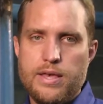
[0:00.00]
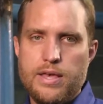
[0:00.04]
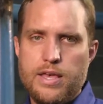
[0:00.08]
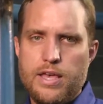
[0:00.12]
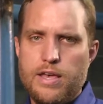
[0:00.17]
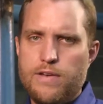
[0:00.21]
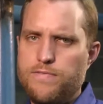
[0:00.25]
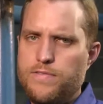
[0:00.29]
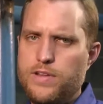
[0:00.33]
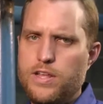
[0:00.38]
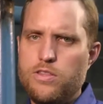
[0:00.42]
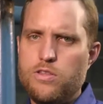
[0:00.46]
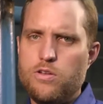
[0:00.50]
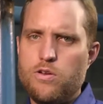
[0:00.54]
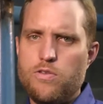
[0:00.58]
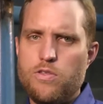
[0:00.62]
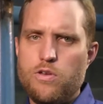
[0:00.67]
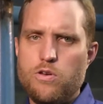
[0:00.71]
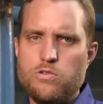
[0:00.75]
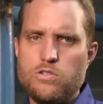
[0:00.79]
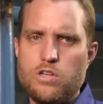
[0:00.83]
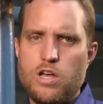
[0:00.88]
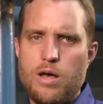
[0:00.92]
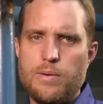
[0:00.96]
If neither of
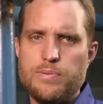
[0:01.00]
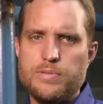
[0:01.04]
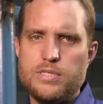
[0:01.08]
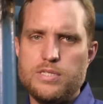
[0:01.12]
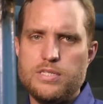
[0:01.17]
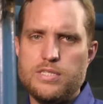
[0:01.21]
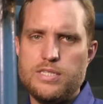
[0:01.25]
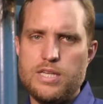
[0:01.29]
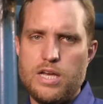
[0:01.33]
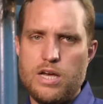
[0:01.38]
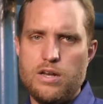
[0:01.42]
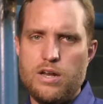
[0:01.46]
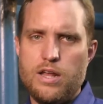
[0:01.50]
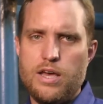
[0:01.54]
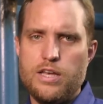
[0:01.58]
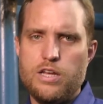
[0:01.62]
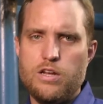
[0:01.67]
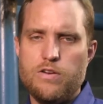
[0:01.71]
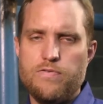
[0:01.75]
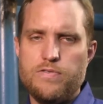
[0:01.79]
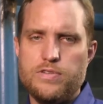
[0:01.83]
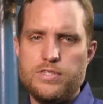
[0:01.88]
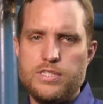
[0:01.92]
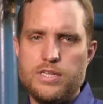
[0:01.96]
those options sound like
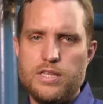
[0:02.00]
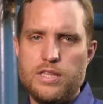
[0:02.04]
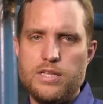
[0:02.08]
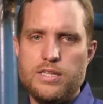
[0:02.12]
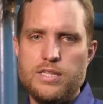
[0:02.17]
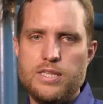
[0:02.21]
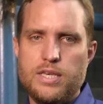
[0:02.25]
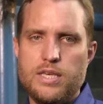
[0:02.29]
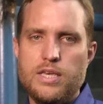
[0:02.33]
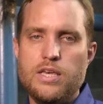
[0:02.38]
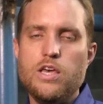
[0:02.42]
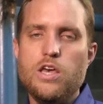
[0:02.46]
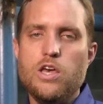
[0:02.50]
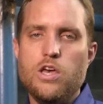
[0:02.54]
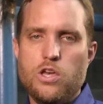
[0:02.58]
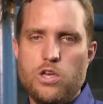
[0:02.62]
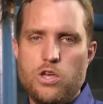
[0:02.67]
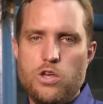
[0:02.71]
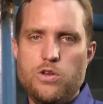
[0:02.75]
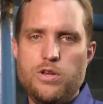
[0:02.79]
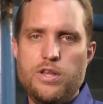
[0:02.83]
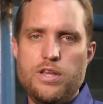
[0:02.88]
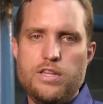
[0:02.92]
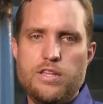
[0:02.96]
your facility,
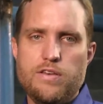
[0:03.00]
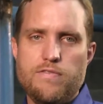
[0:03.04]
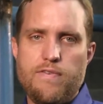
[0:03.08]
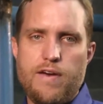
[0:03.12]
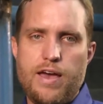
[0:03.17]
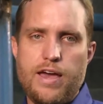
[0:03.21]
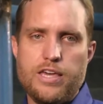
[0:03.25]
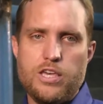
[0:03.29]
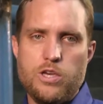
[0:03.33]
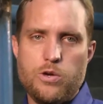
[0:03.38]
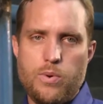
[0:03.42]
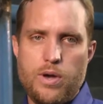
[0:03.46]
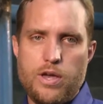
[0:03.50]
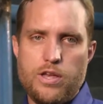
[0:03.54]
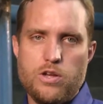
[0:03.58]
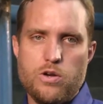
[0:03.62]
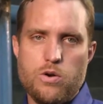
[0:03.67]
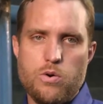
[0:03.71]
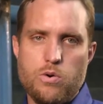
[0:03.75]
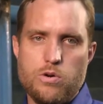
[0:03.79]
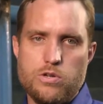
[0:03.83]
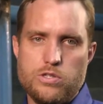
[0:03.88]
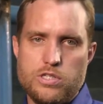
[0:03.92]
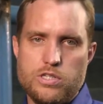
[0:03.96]
you need to evacuate your
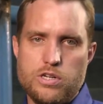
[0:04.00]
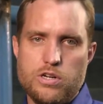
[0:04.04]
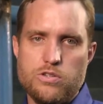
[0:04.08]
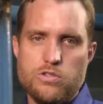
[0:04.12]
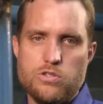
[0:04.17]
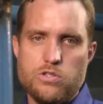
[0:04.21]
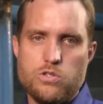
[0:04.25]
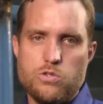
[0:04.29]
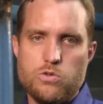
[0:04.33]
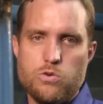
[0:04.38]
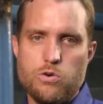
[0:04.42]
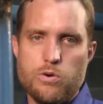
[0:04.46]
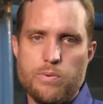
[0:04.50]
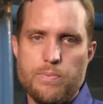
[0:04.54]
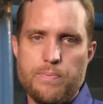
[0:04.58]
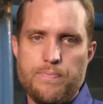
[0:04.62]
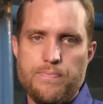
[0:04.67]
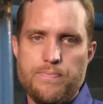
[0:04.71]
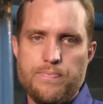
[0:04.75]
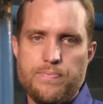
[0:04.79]
horse during the storm.